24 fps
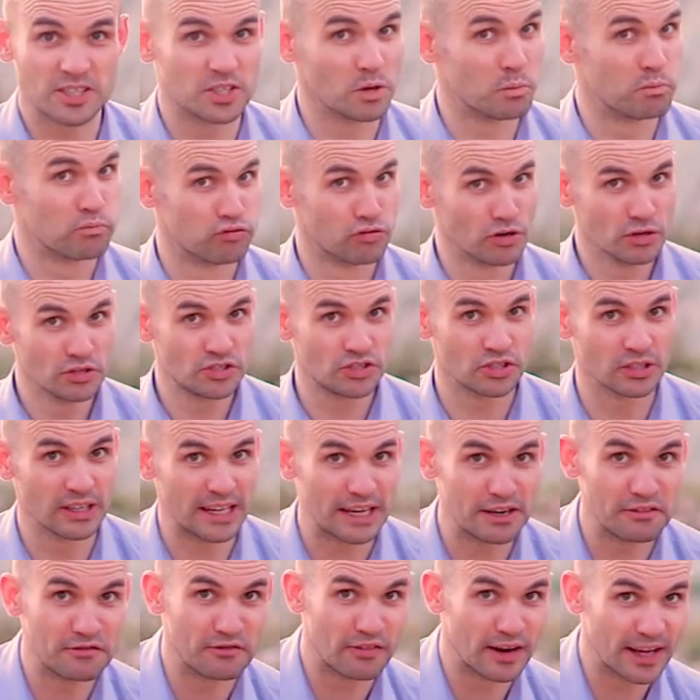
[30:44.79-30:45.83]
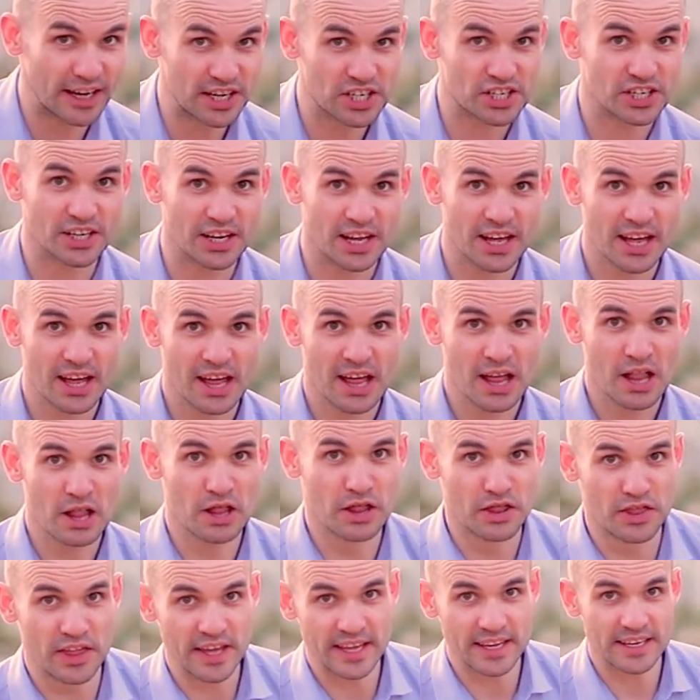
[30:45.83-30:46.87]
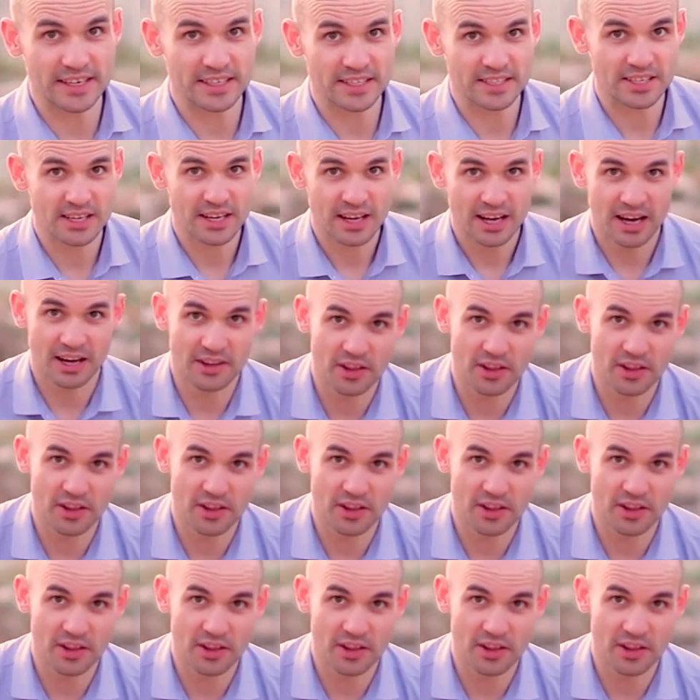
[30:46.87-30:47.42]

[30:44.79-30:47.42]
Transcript: to brutal infliction. These